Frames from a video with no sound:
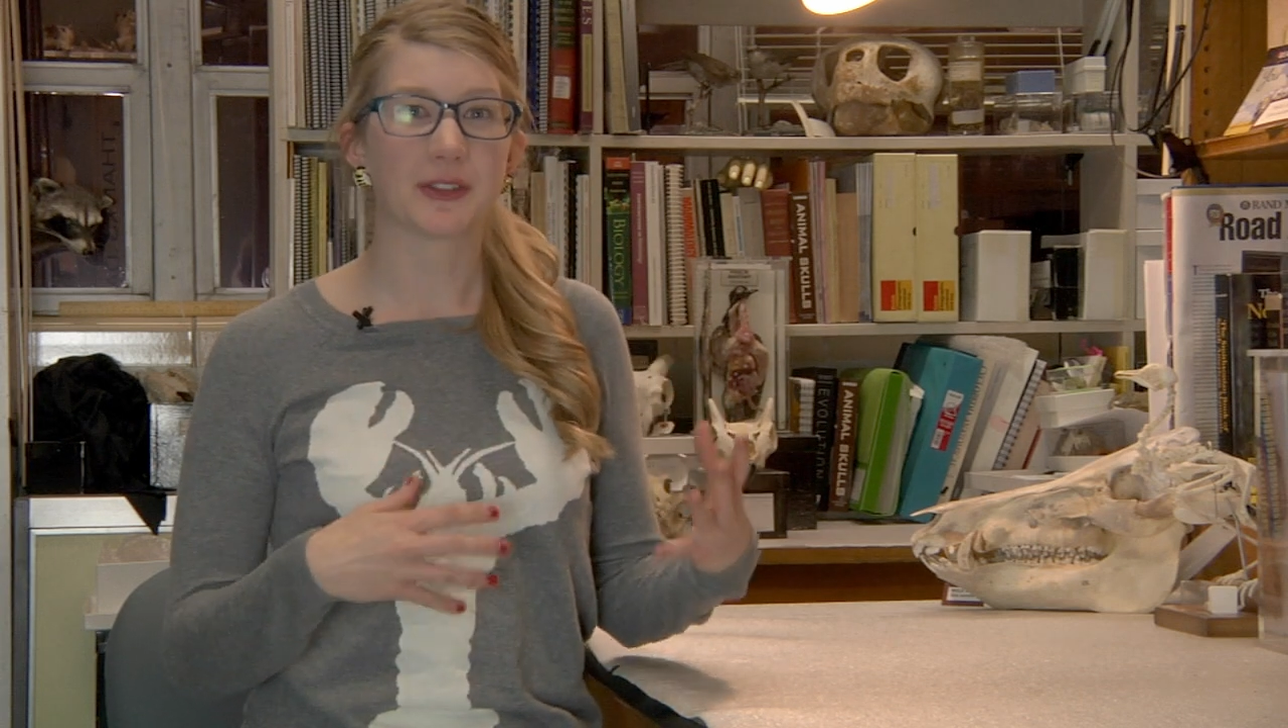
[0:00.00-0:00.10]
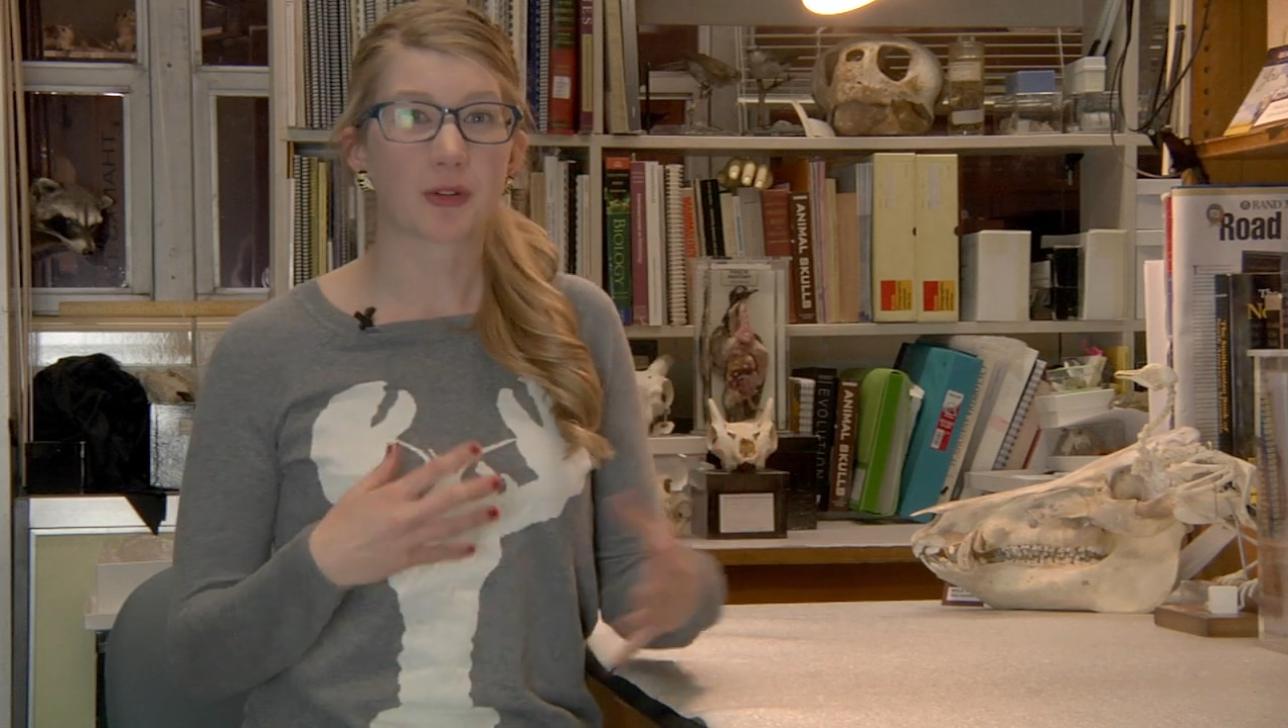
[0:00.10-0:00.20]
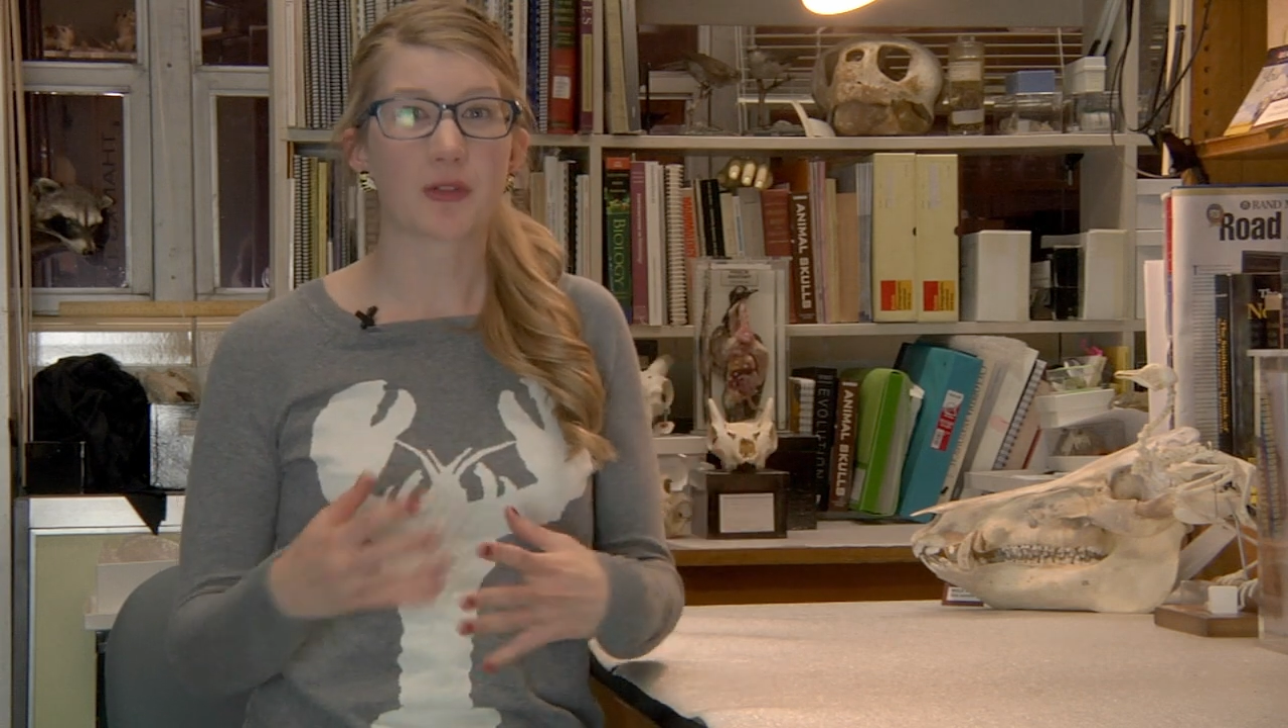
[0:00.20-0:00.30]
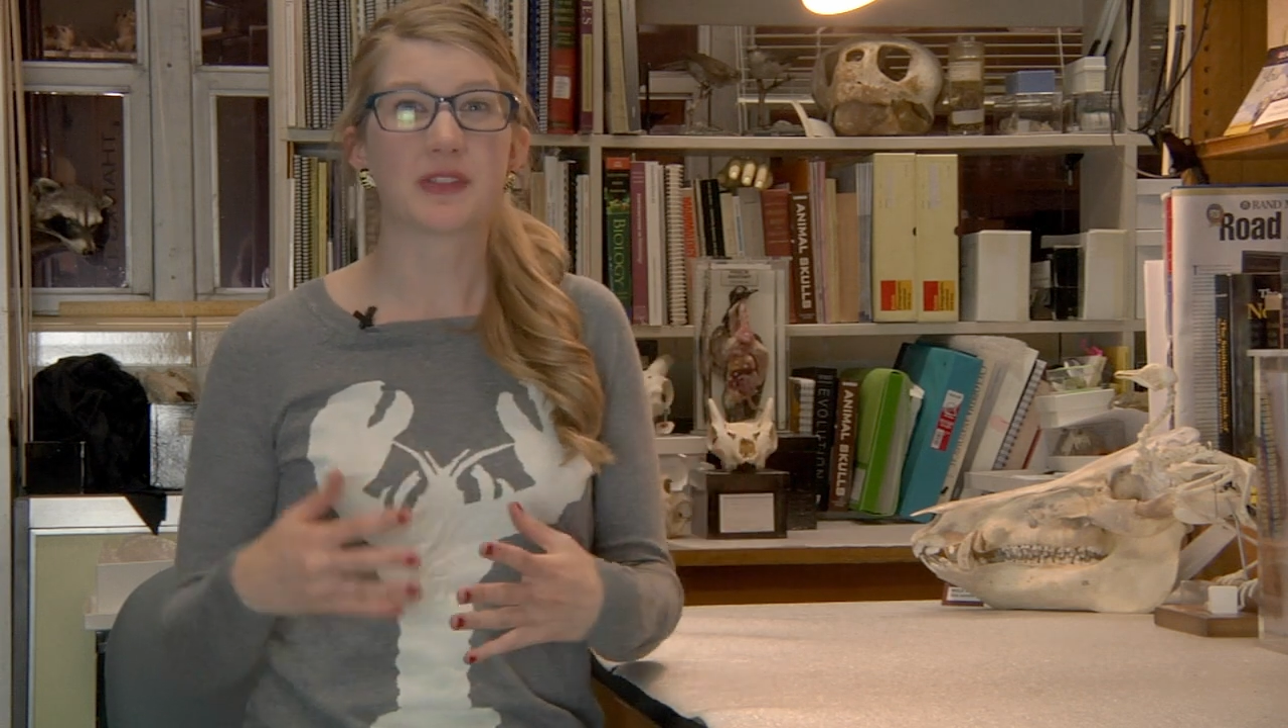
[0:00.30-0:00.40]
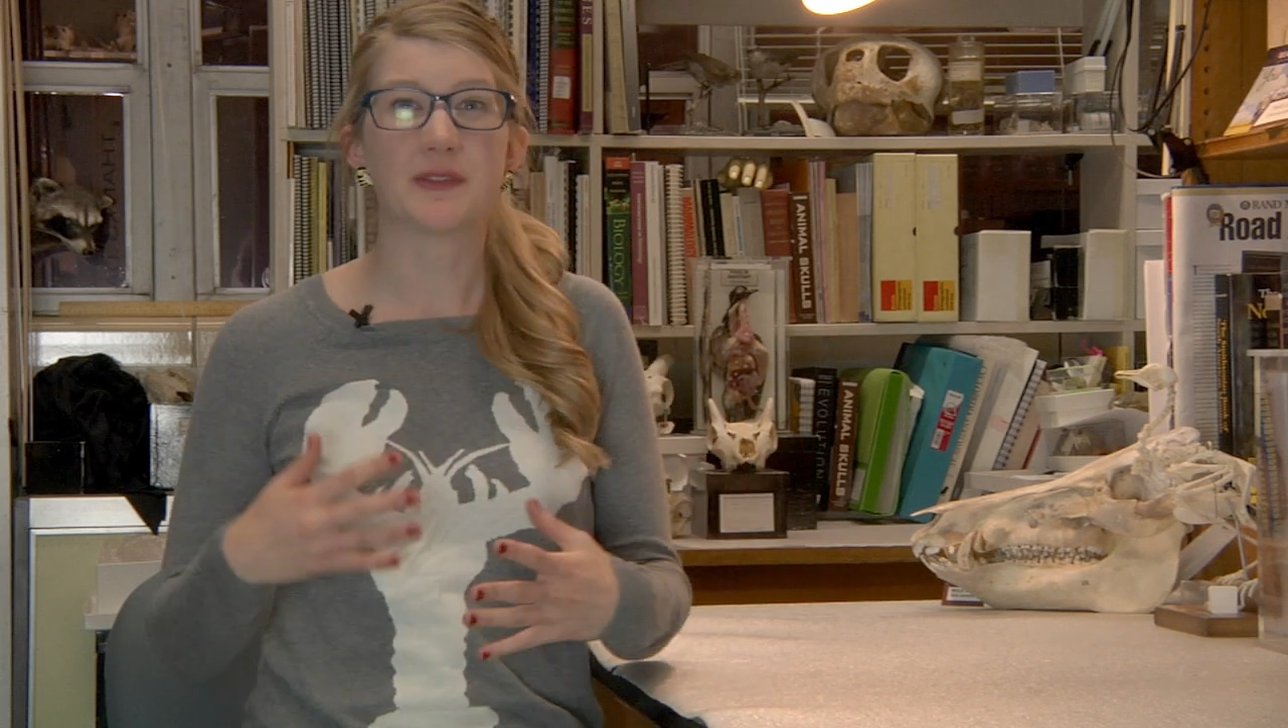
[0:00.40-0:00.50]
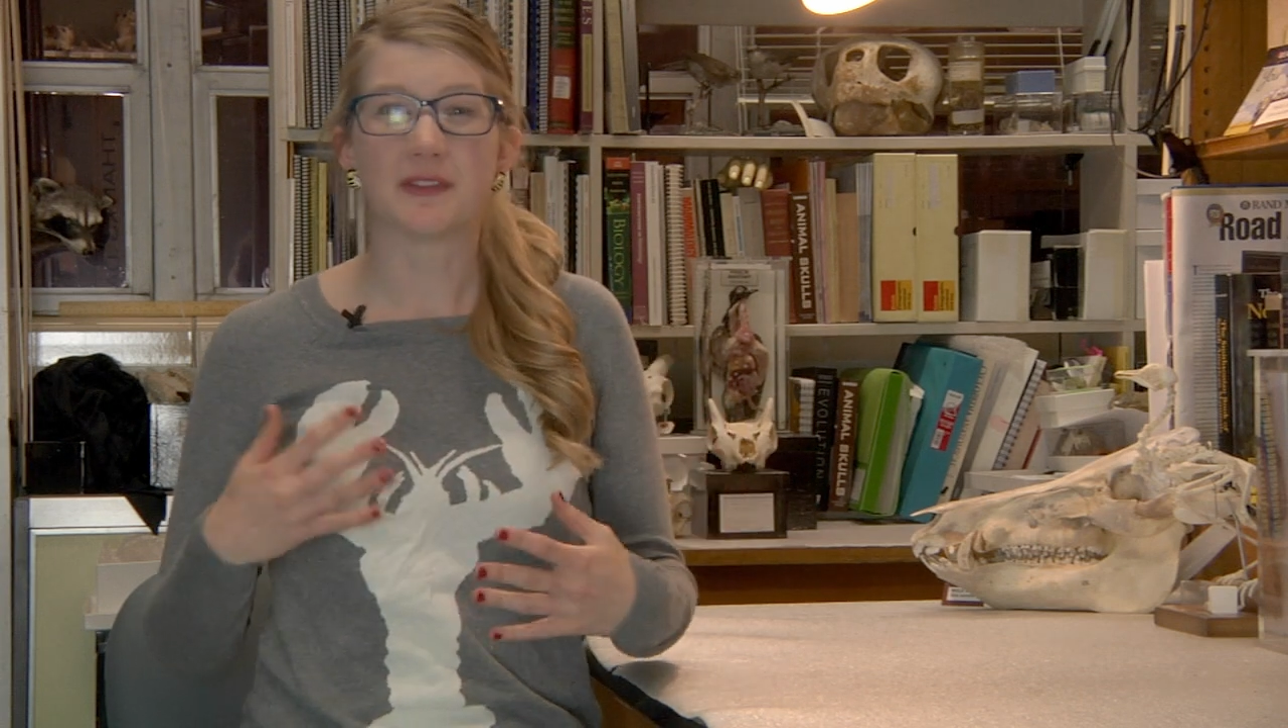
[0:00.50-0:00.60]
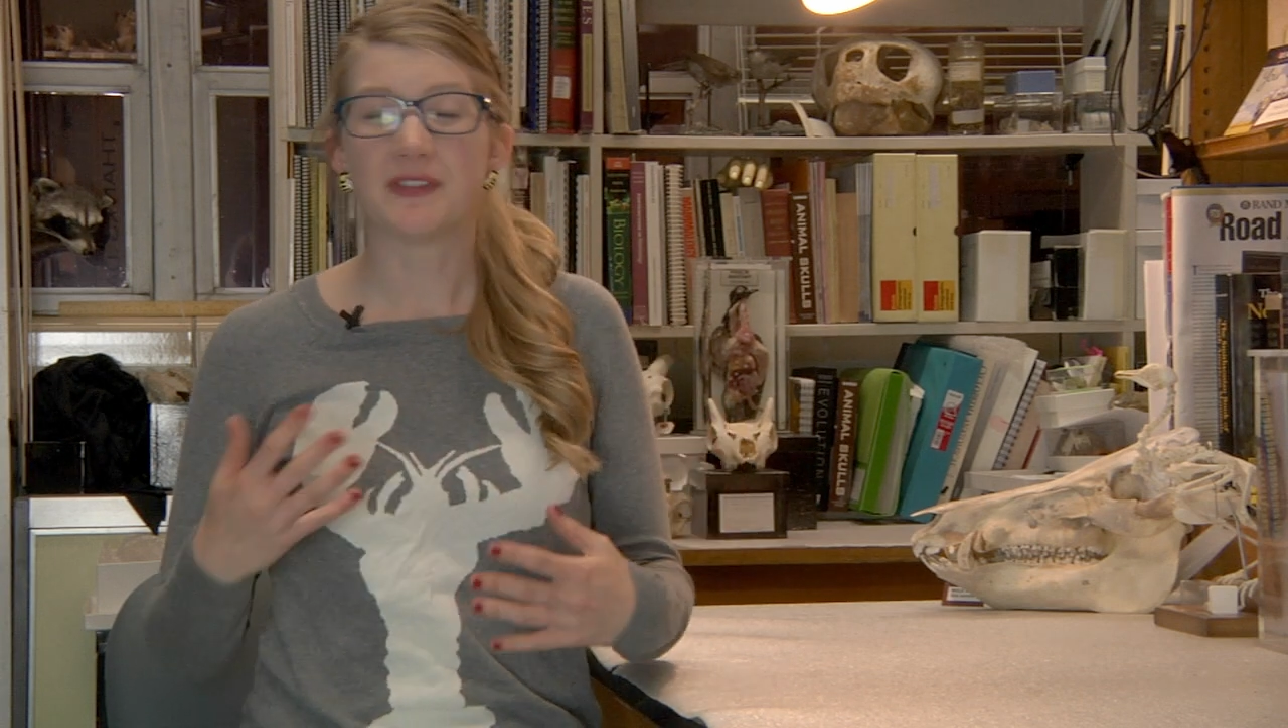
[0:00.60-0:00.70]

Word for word: the growth of the